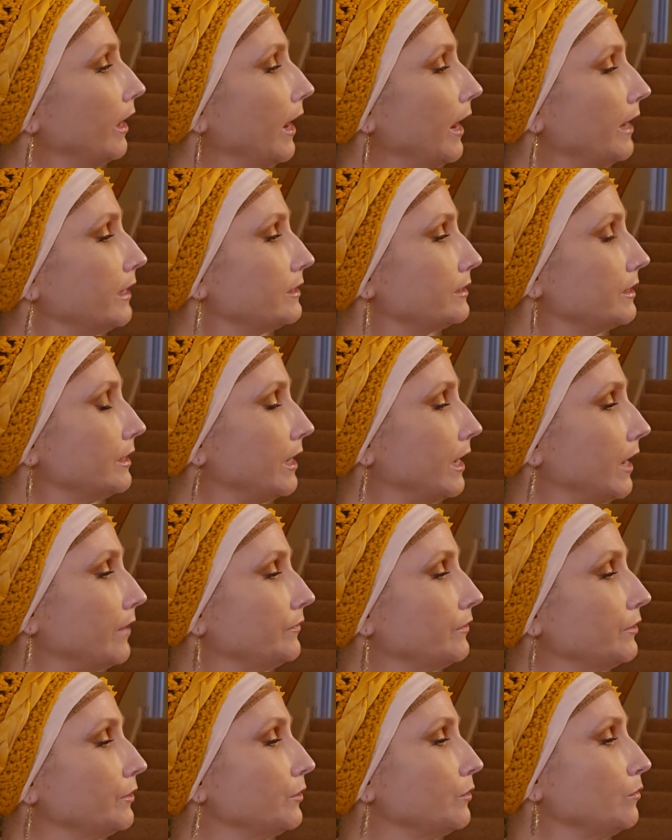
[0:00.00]
As the
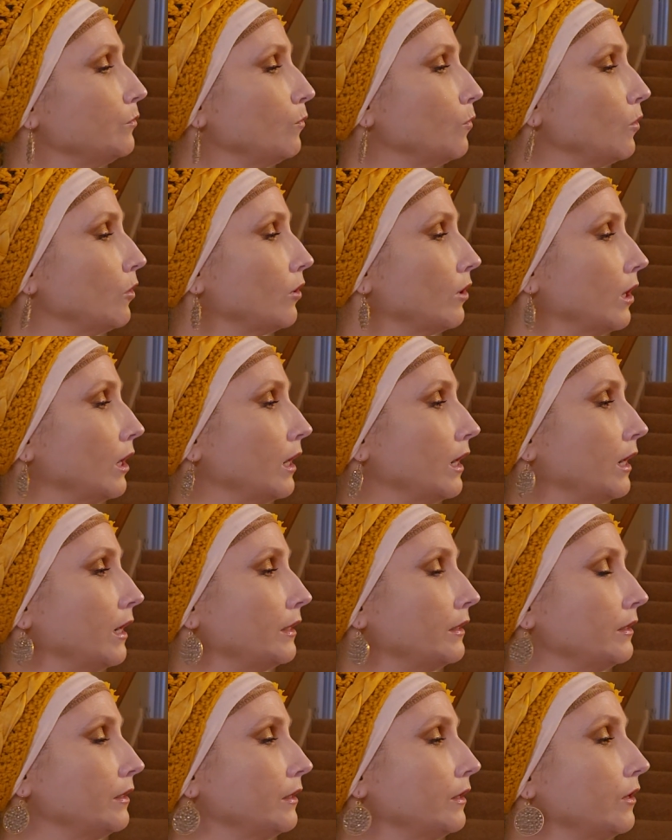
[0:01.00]
afternoon wore
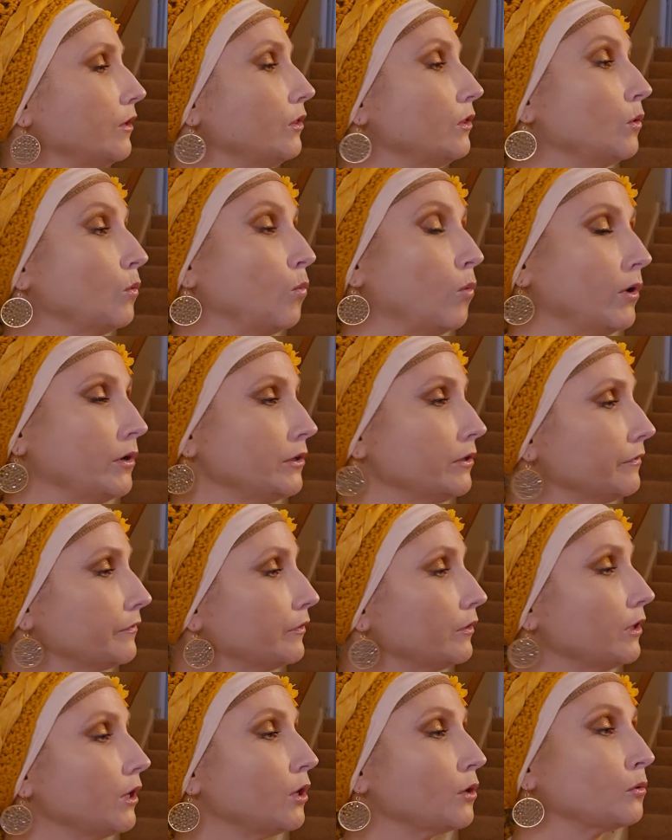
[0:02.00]
on, the
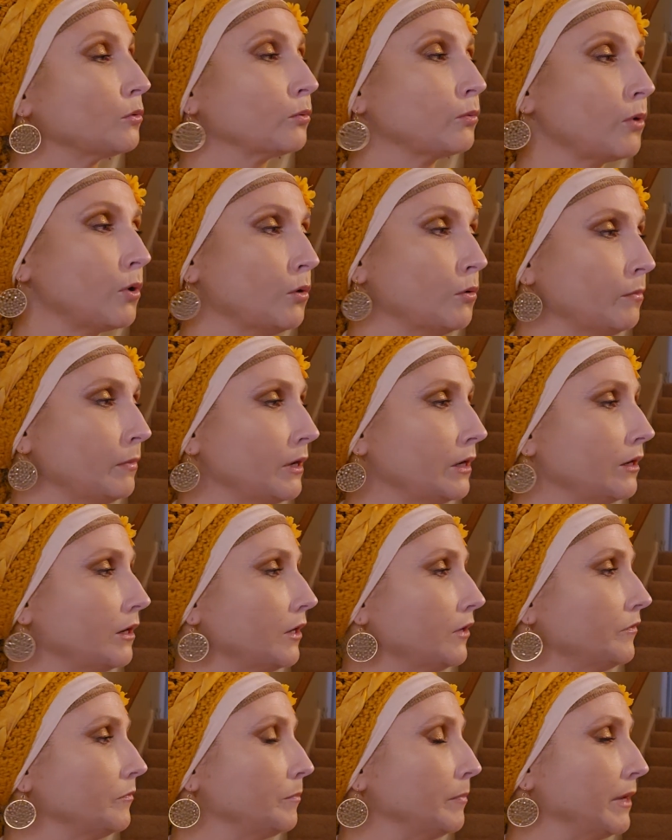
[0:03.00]
wonderful aroma
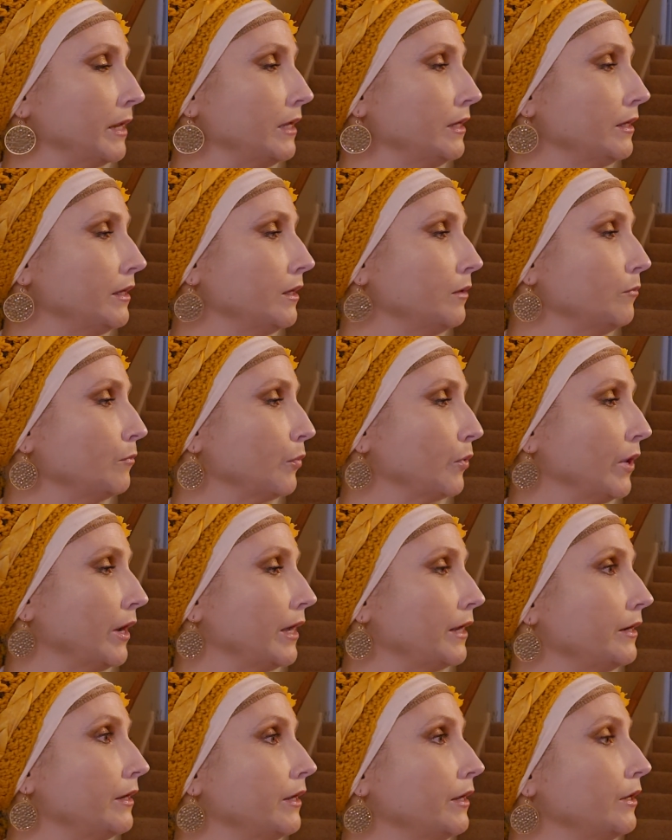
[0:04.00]
of baking
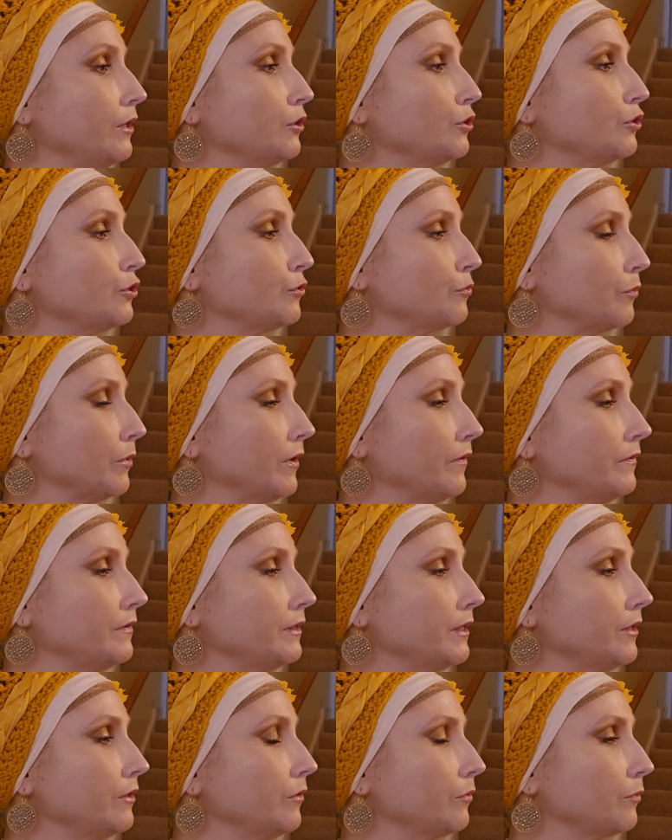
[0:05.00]
bread
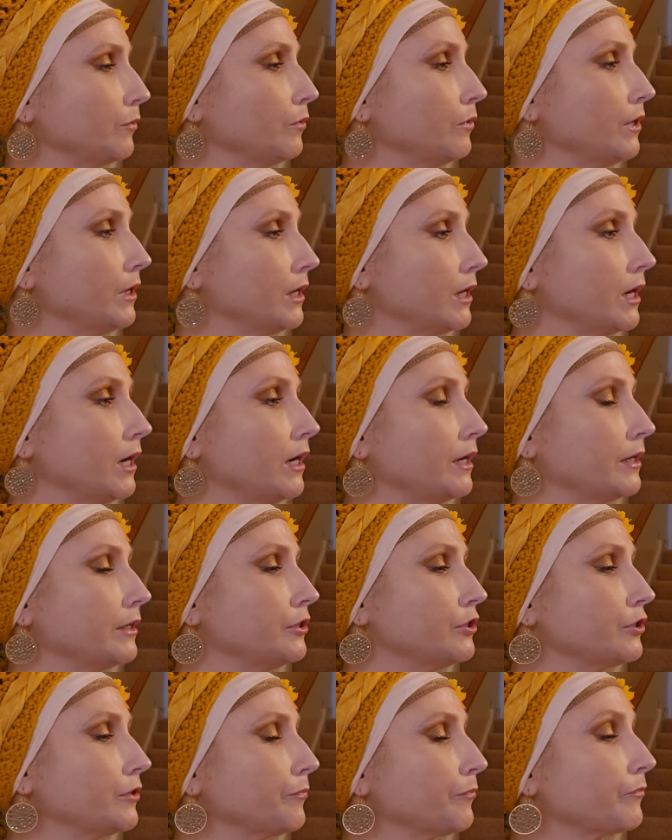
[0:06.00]
drifted through the
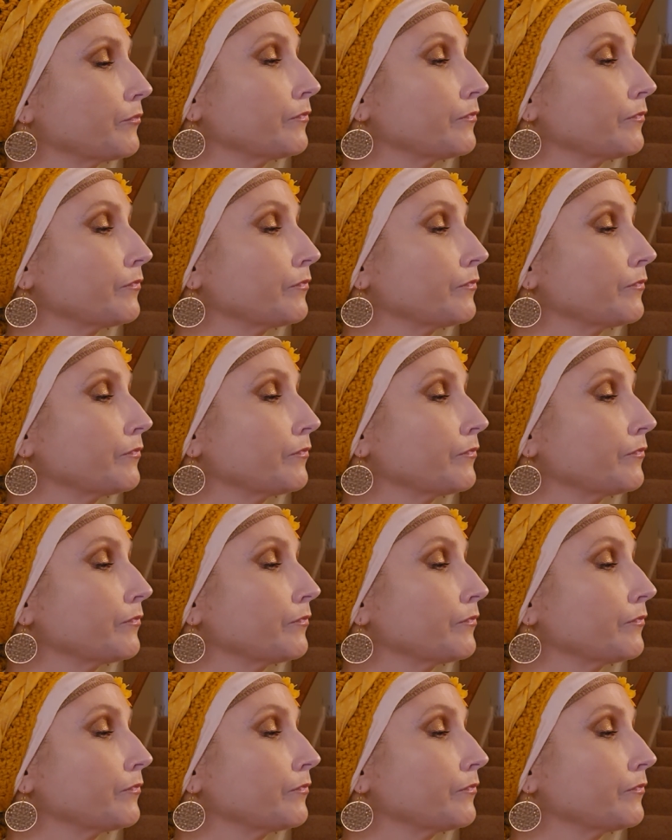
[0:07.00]
cottage.